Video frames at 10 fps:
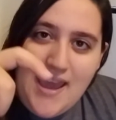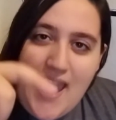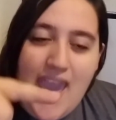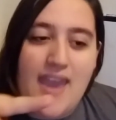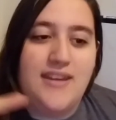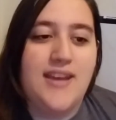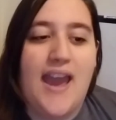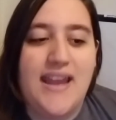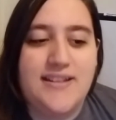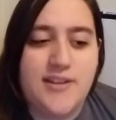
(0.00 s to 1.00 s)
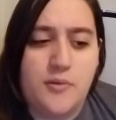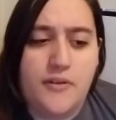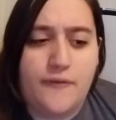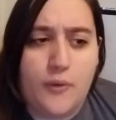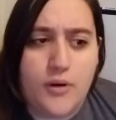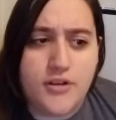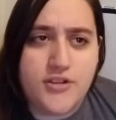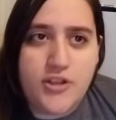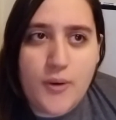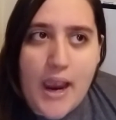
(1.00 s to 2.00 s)
And I had to do it for
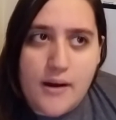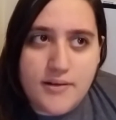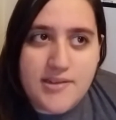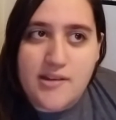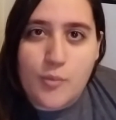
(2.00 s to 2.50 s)
2 hours in the